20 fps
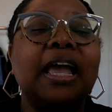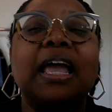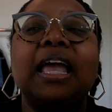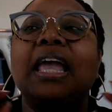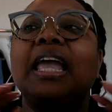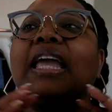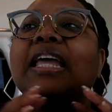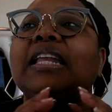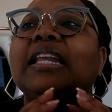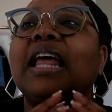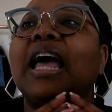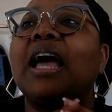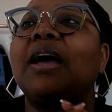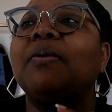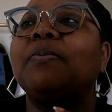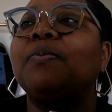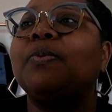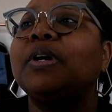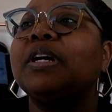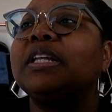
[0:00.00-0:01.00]
And
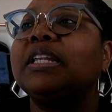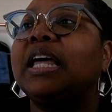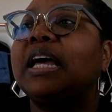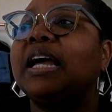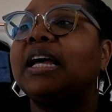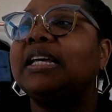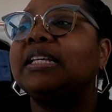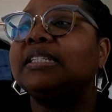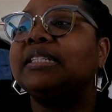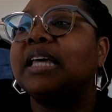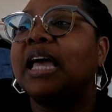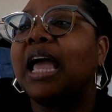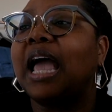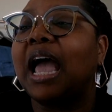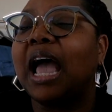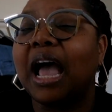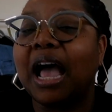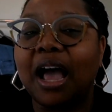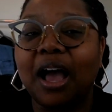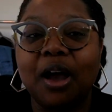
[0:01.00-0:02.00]
I realize
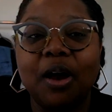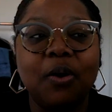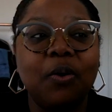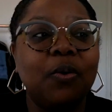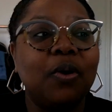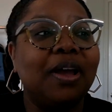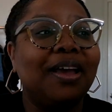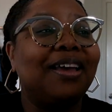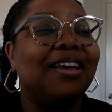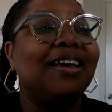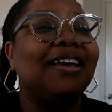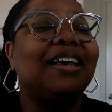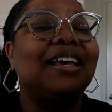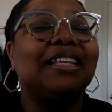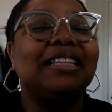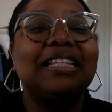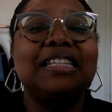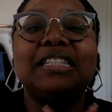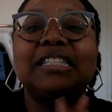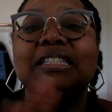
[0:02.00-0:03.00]
how,
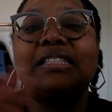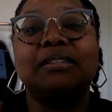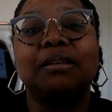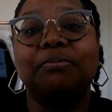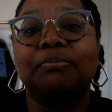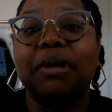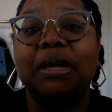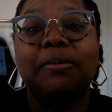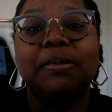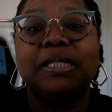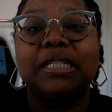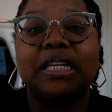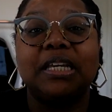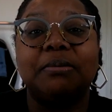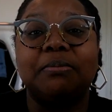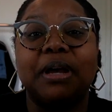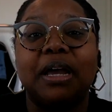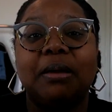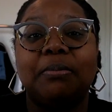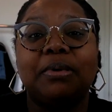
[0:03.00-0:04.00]
this is maybe
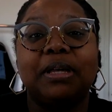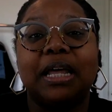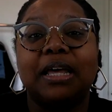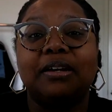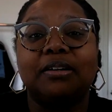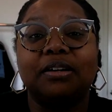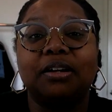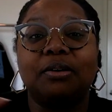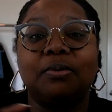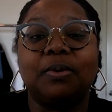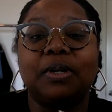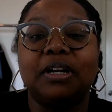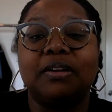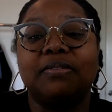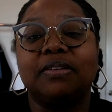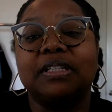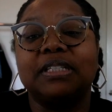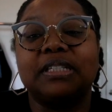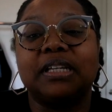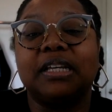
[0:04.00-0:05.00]
TMI, but I don't know,
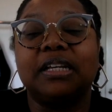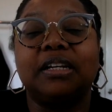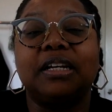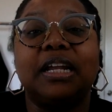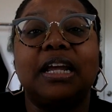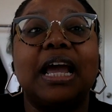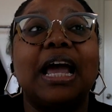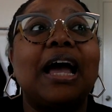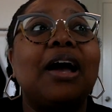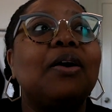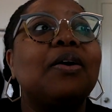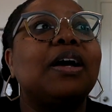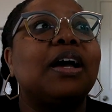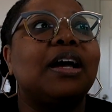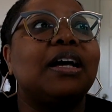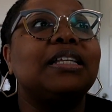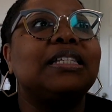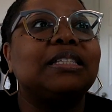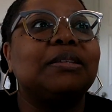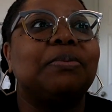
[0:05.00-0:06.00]
whatever, it's the internet, how
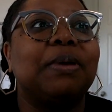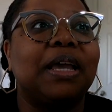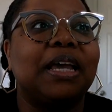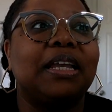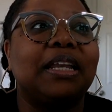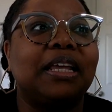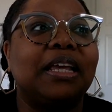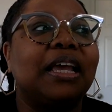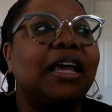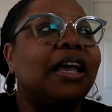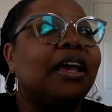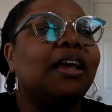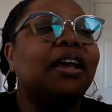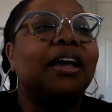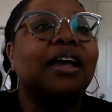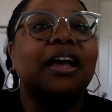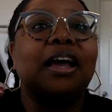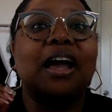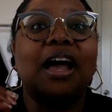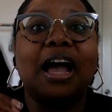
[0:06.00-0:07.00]
constipated
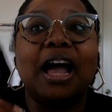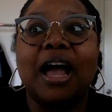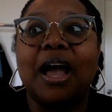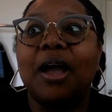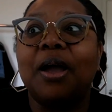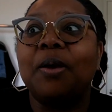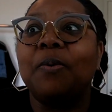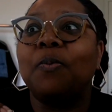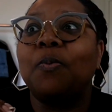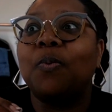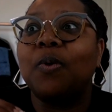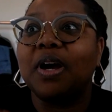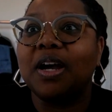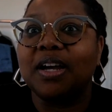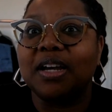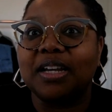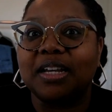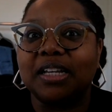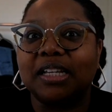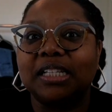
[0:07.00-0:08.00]
I
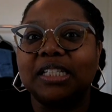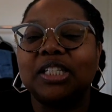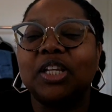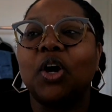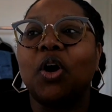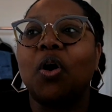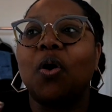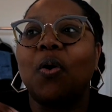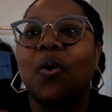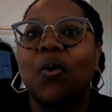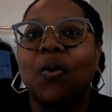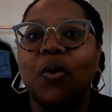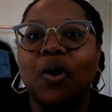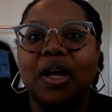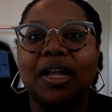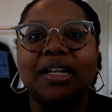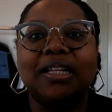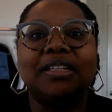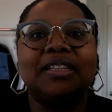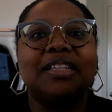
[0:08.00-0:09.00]
was
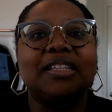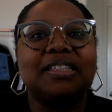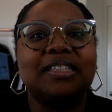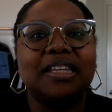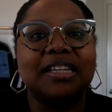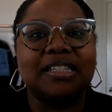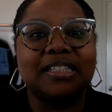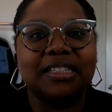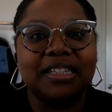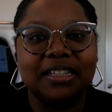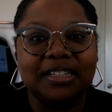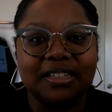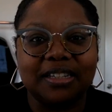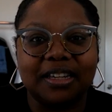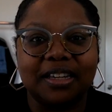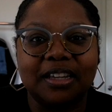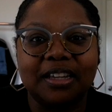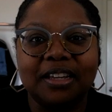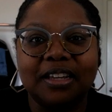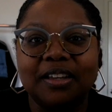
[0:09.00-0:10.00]
on the
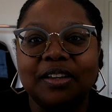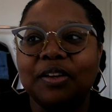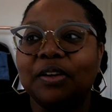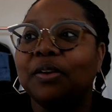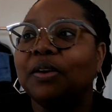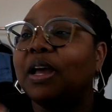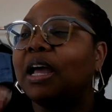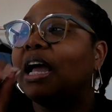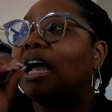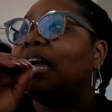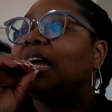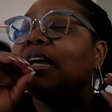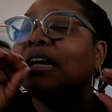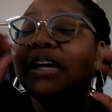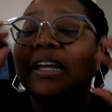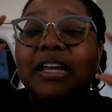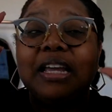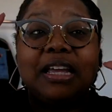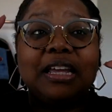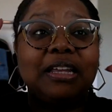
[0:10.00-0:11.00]
Saxenda.
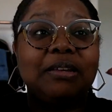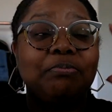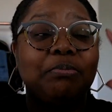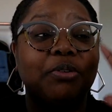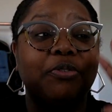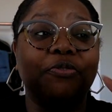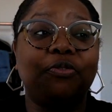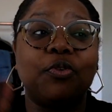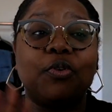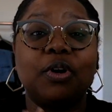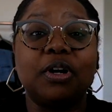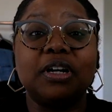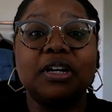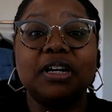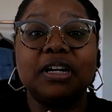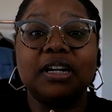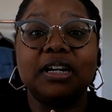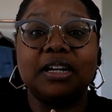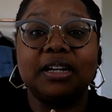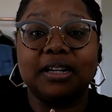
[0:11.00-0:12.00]

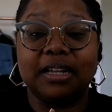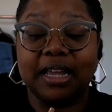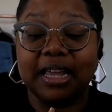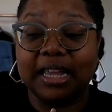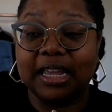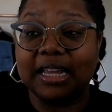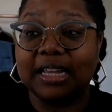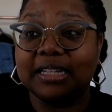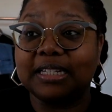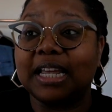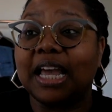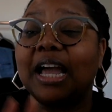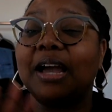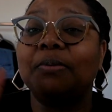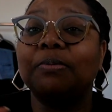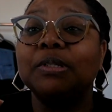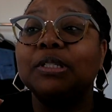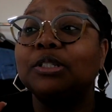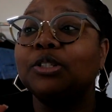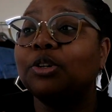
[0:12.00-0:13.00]
Beforehand, I
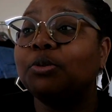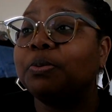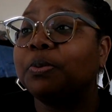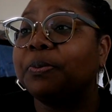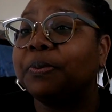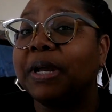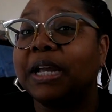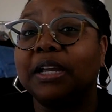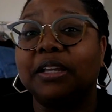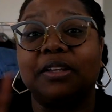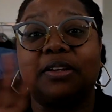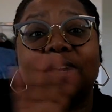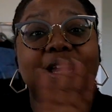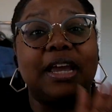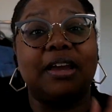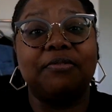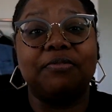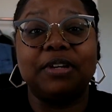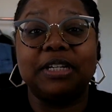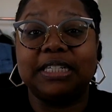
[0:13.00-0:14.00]
was super regular.
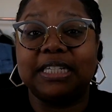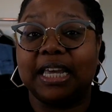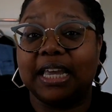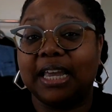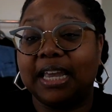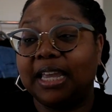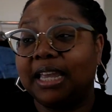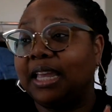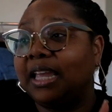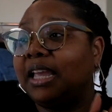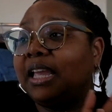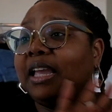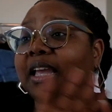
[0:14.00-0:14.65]
Every day,